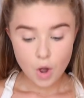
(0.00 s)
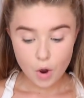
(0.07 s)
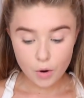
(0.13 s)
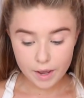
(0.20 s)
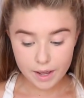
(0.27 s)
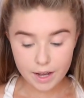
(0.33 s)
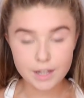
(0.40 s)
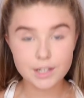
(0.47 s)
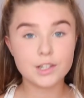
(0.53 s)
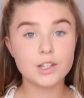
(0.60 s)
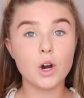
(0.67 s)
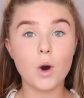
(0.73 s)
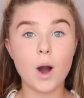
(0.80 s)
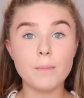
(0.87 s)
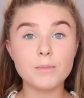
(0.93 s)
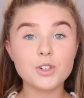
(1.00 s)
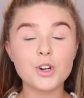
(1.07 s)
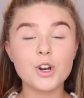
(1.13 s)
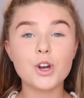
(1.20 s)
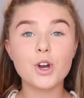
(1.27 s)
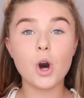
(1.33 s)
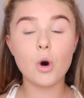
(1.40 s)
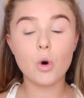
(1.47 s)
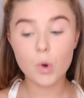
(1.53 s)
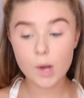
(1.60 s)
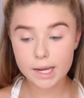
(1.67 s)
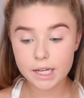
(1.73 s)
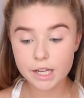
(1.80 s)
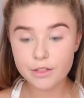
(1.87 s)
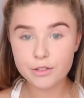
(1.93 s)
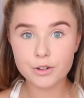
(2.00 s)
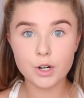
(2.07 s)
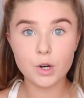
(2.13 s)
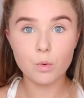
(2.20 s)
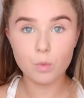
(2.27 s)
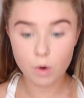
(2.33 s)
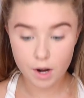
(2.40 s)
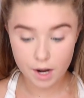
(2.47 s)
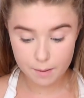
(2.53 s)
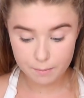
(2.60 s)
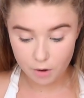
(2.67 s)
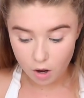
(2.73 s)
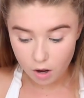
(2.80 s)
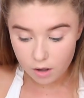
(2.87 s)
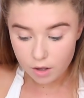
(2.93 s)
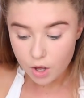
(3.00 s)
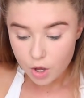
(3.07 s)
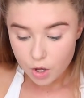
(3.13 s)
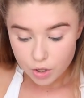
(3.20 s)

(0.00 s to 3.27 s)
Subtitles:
Okay guys, so I'm just going to go quickly through what I bought.